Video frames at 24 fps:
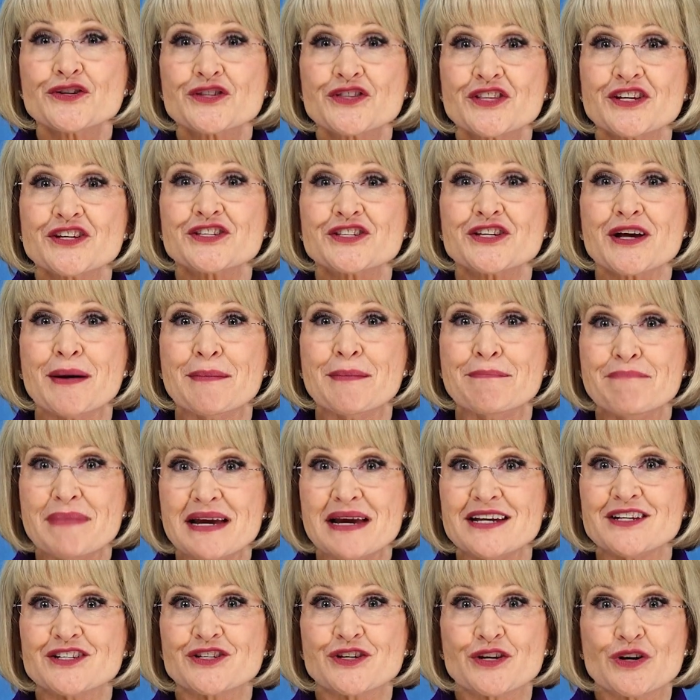this
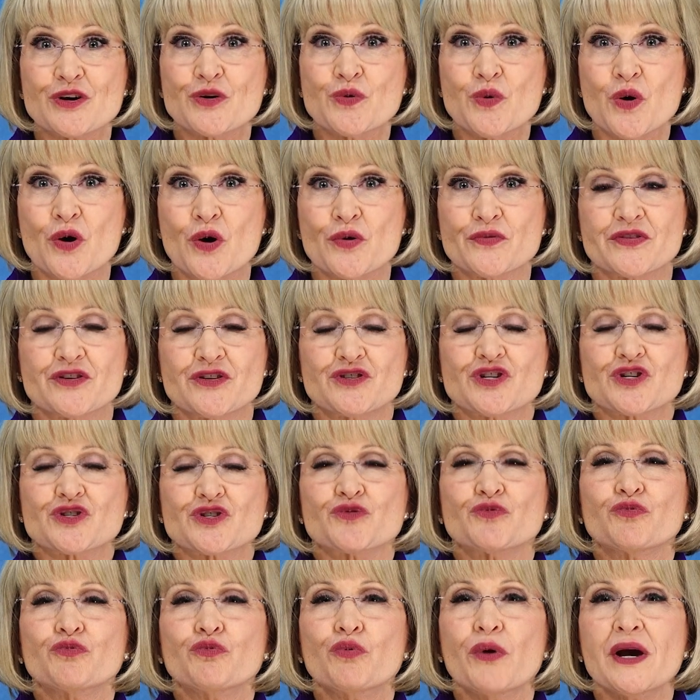amazing quote that just
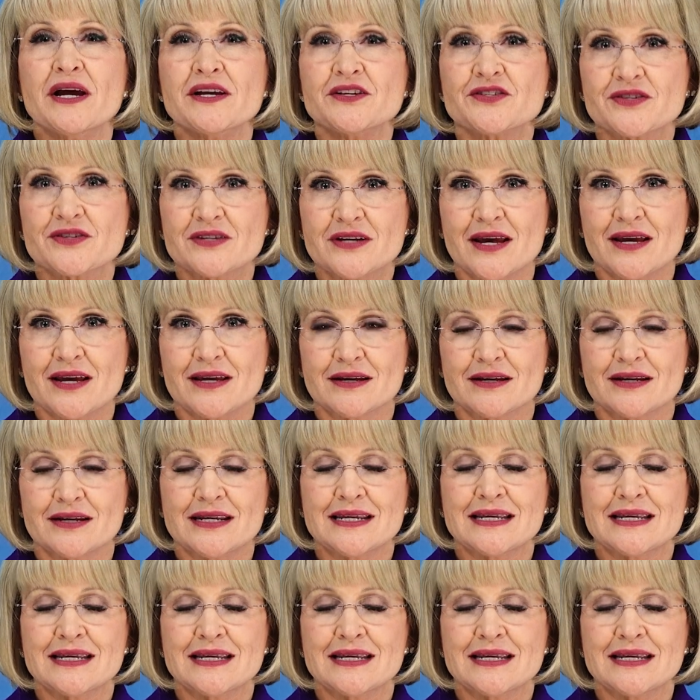resonated